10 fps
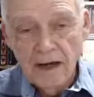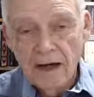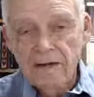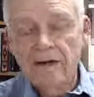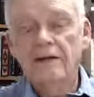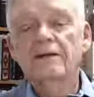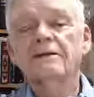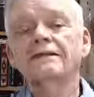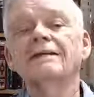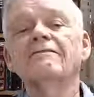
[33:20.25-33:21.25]
I take it
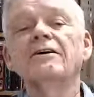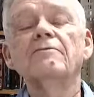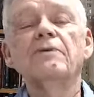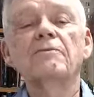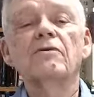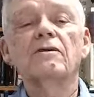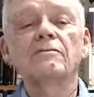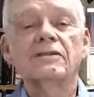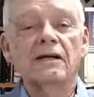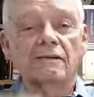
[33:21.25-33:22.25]
that the very people
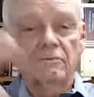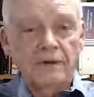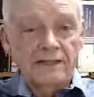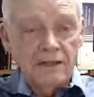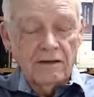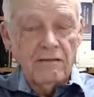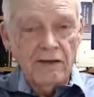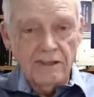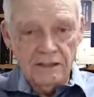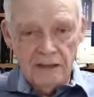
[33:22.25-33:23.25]
themselves passed it,
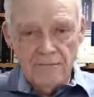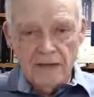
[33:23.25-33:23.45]
because